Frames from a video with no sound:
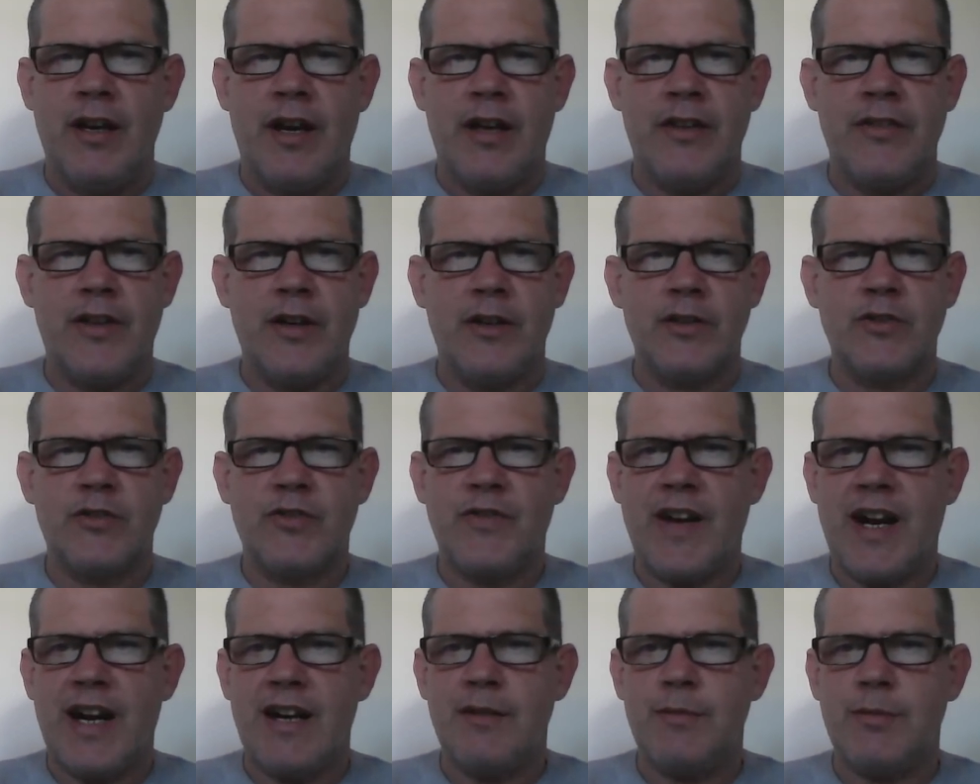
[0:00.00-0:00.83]
And those
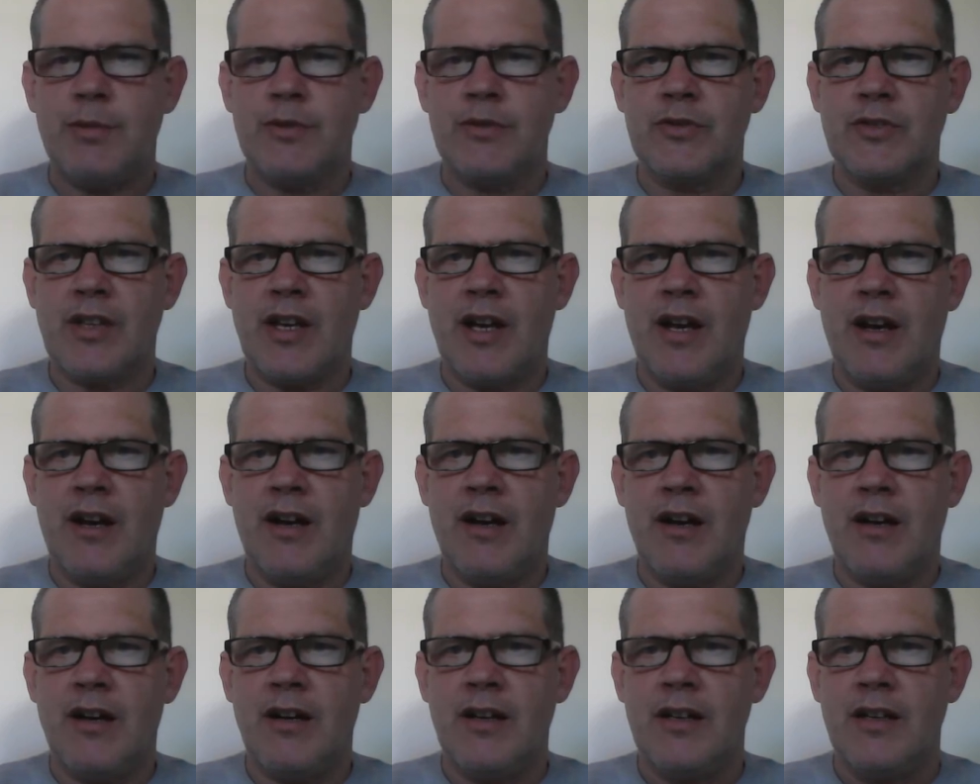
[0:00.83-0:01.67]
variables
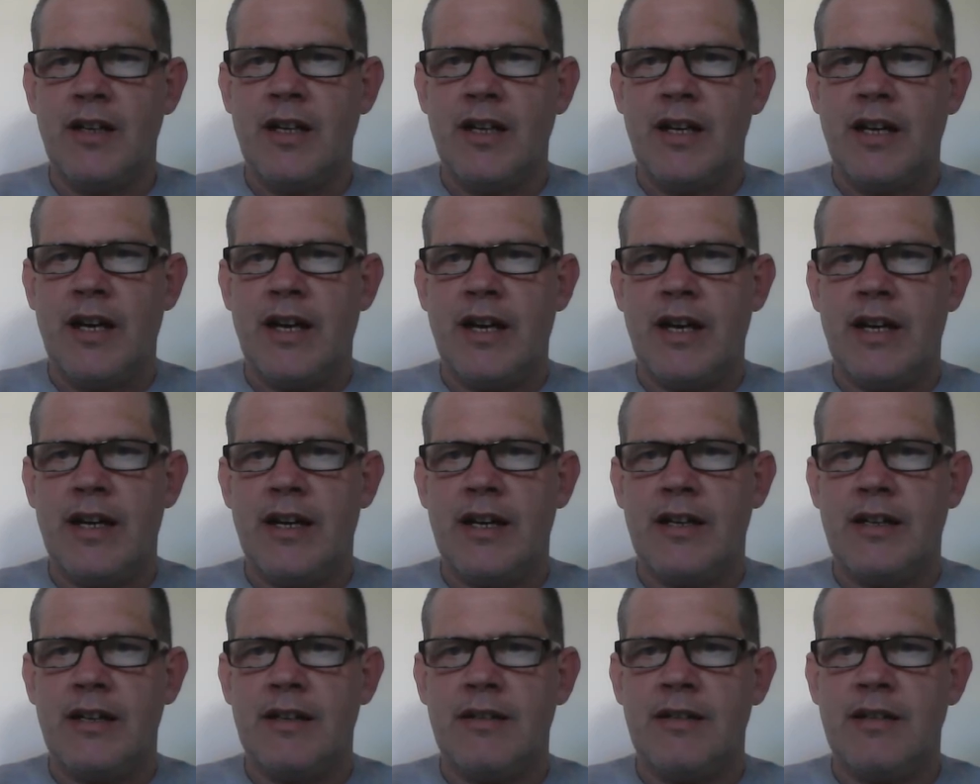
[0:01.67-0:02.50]
are
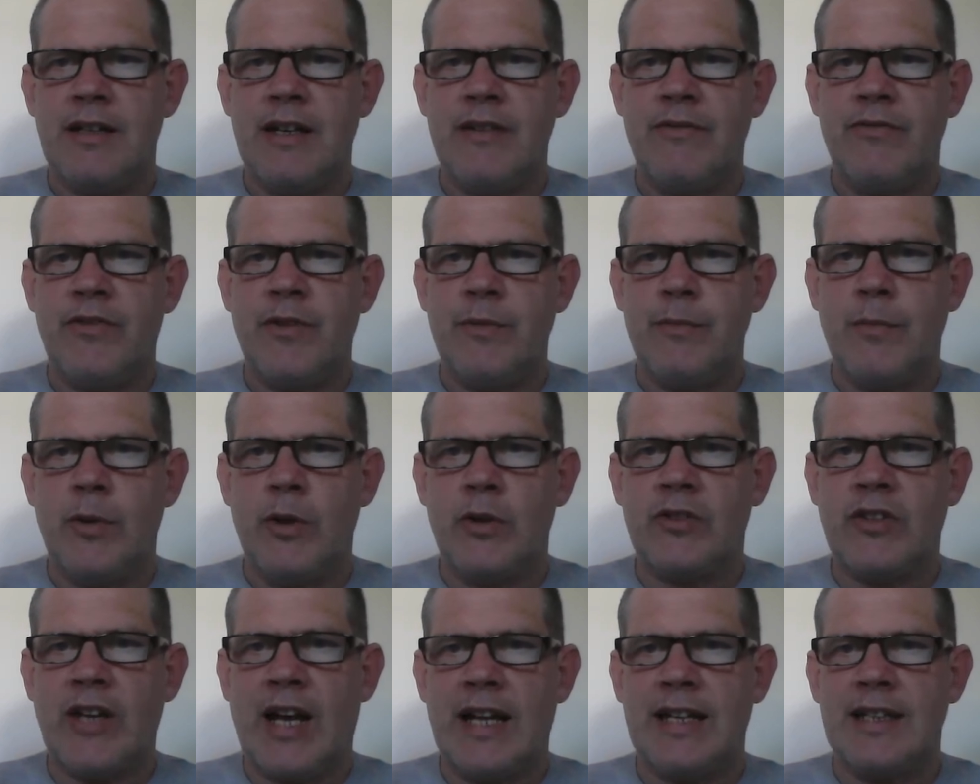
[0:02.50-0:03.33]
infant
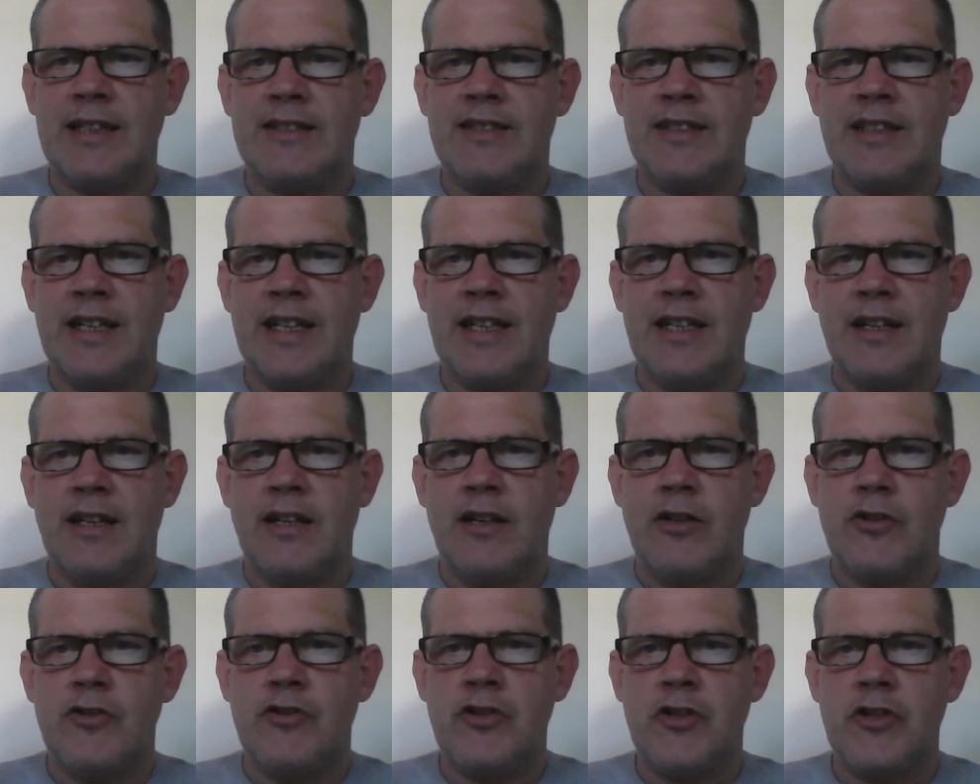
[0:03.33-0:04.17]
mortality,
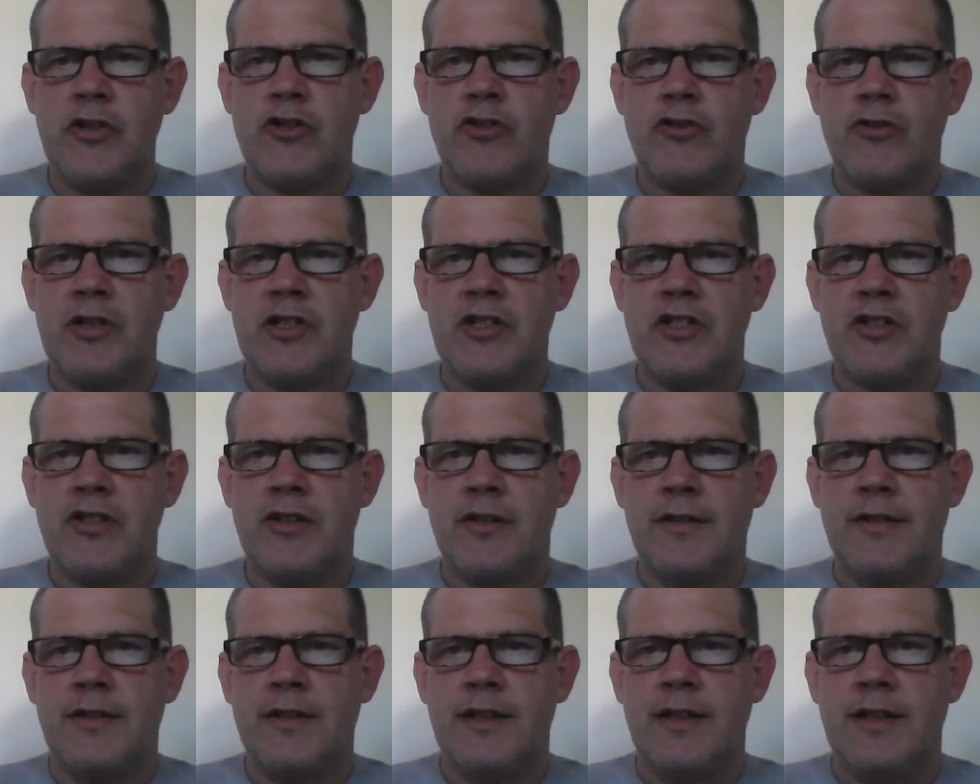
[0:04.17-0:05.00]

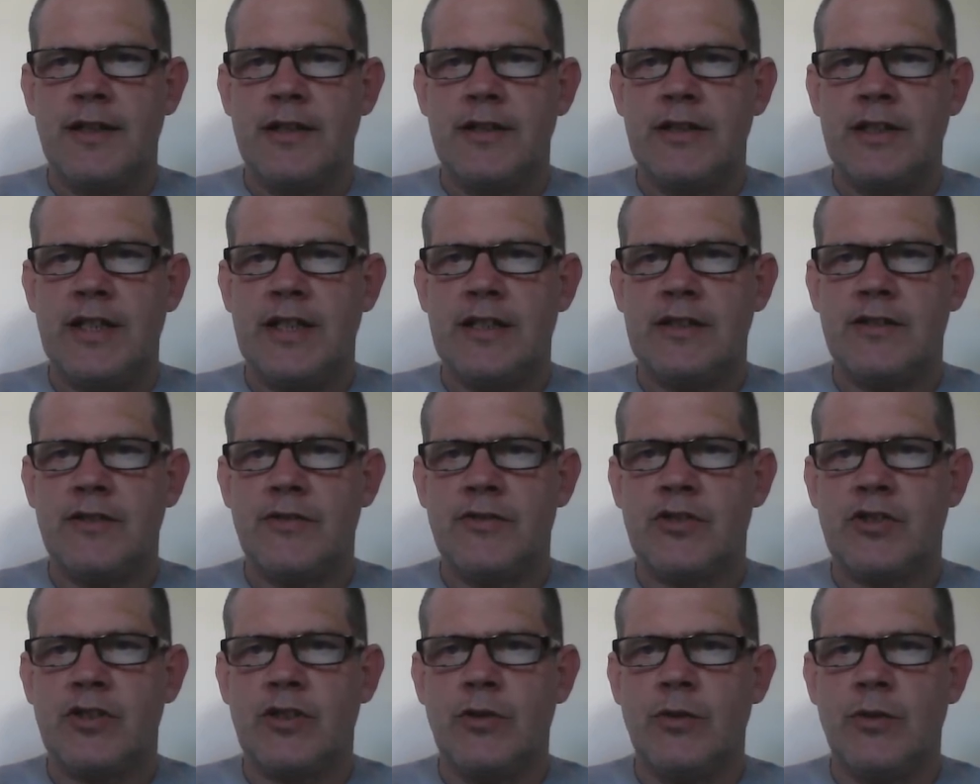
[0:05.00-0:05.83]
nutrition, years of
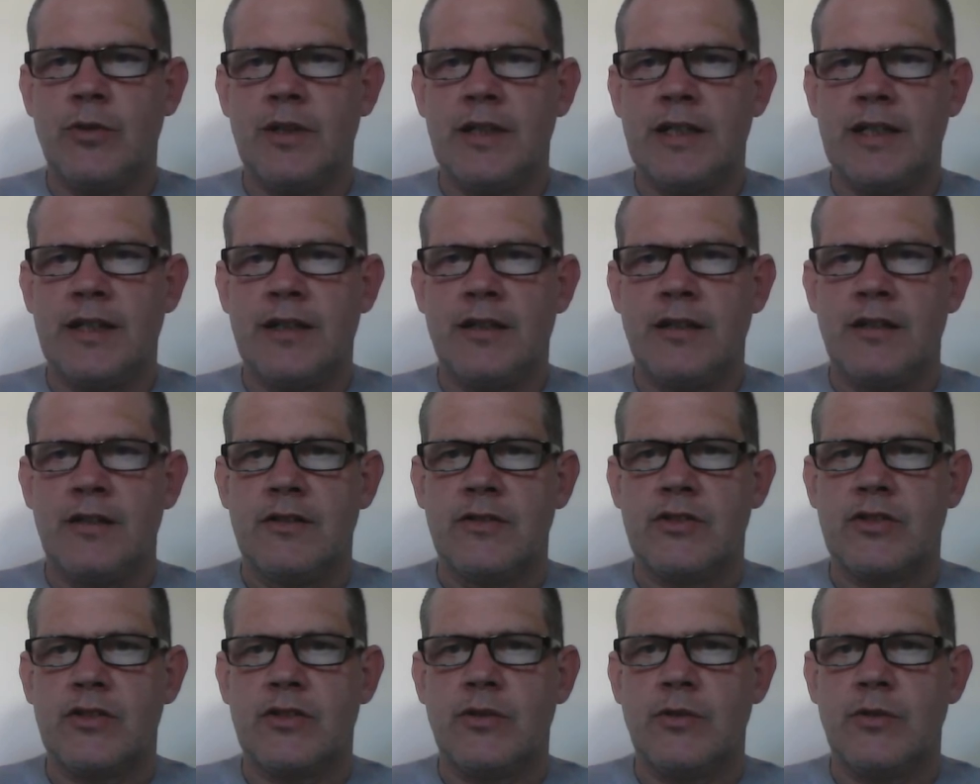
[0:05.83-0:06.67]
schooling,
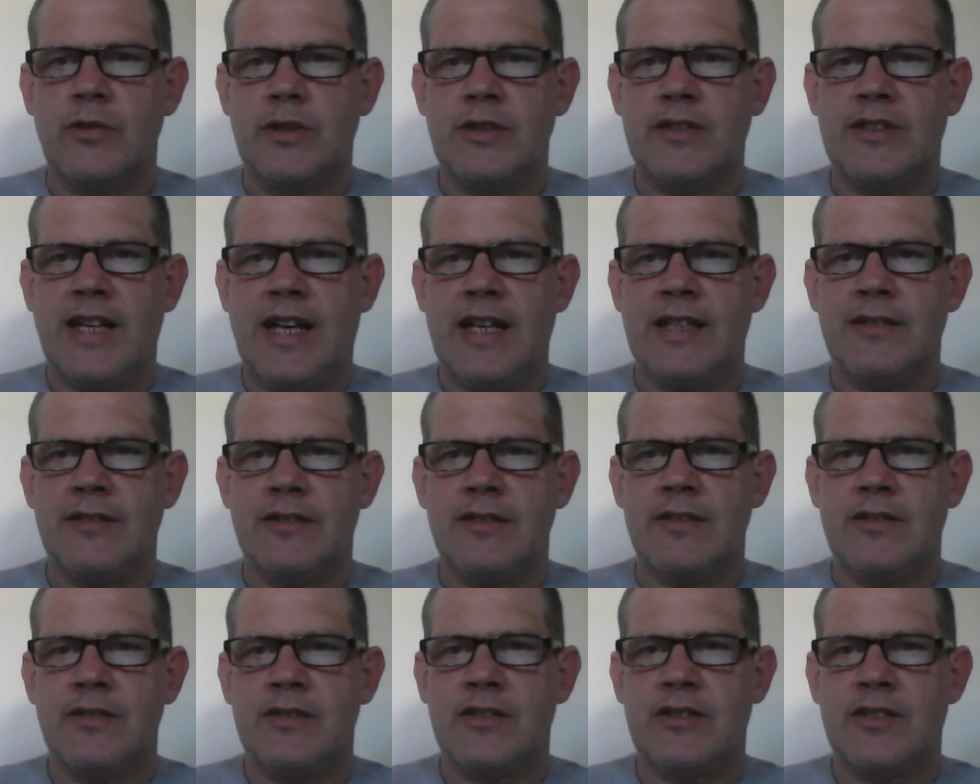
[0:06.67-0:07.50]
school
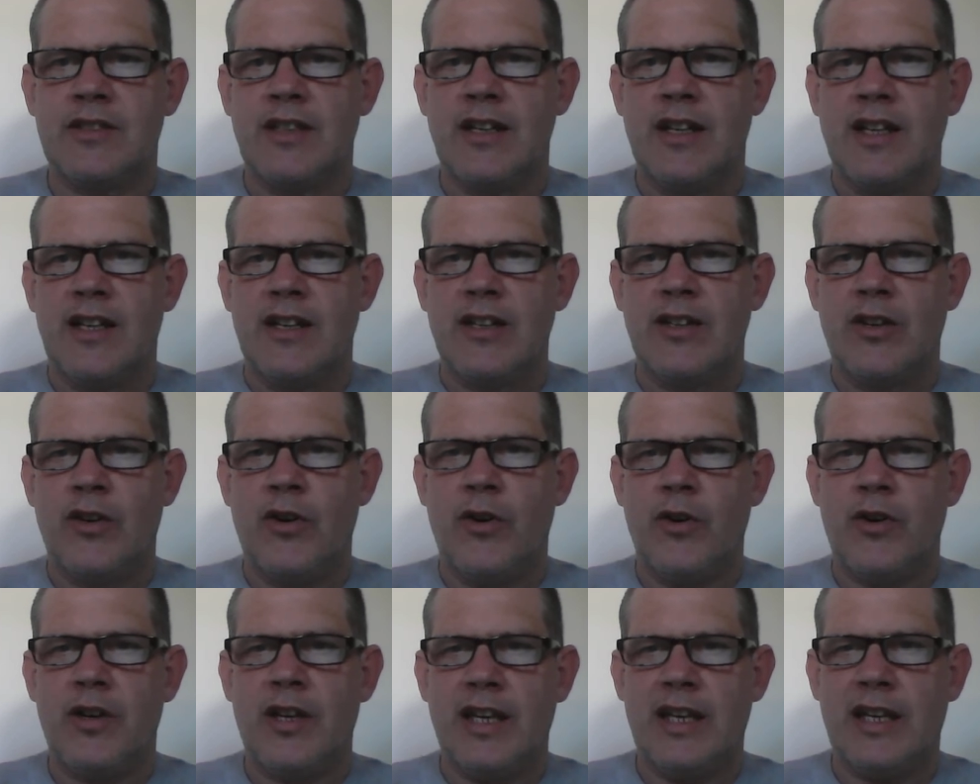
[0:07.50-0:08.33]
attendance,
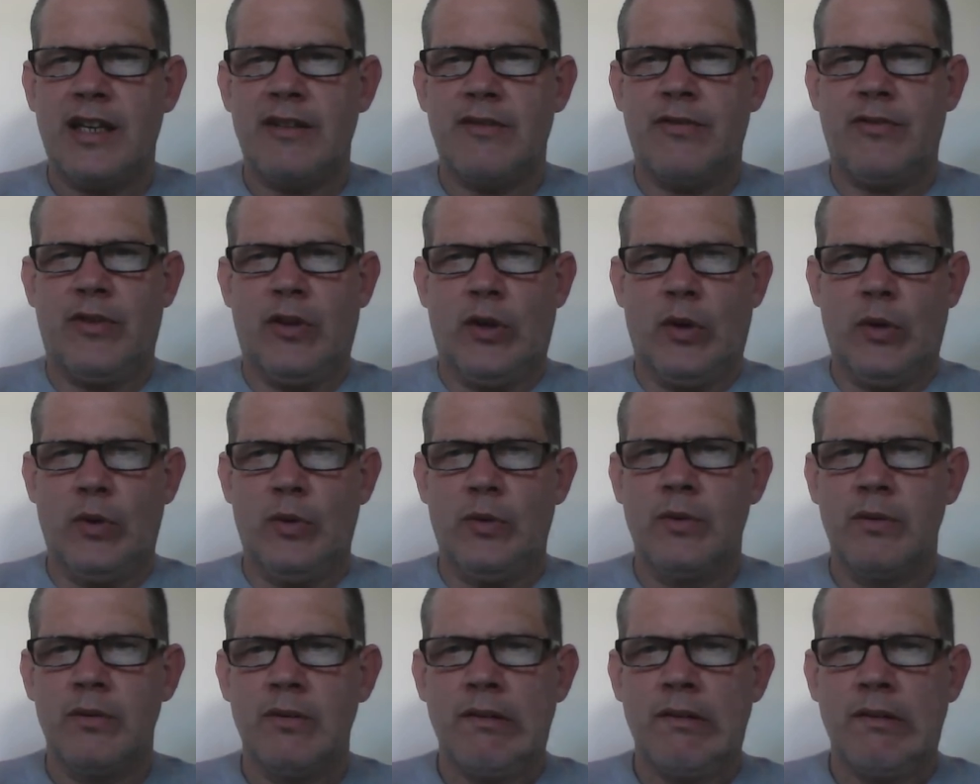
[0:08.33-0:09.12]
cooking fuel,